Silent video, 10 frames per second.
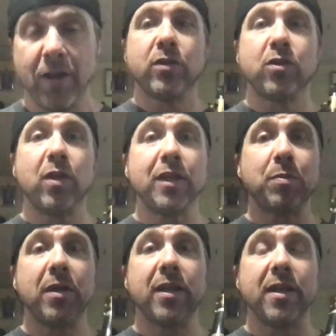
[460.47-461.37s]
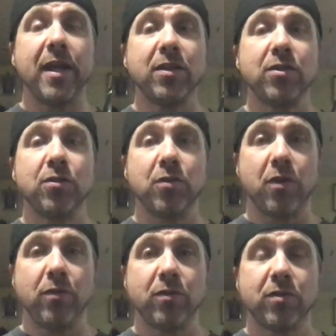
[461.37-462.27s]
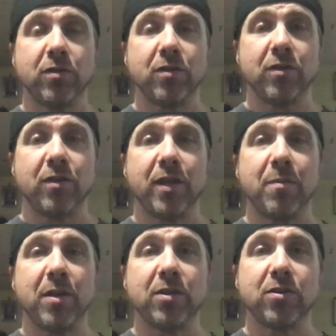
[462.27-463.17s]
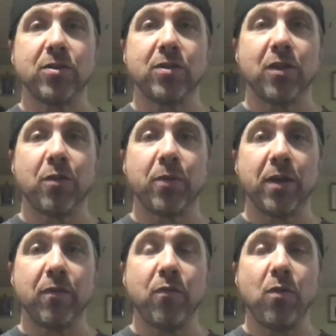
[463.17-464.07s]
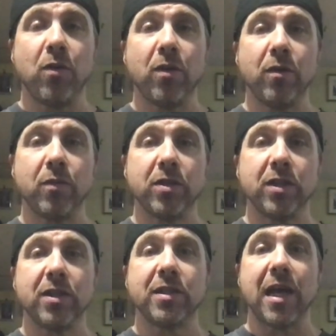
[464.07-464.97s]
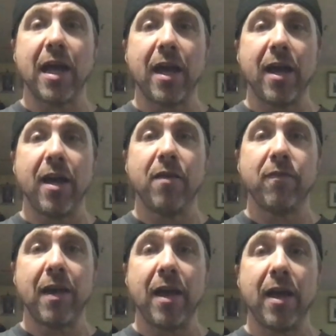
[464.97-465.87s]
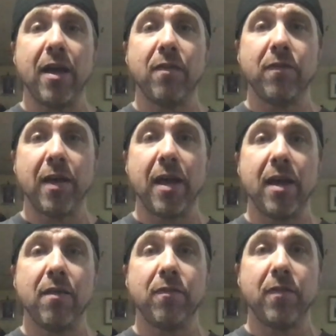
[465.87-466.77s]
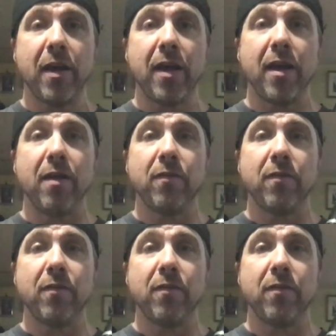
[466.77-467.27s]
So let's play the next 2 notes in measures 3 and 4, which is F, F, F, F,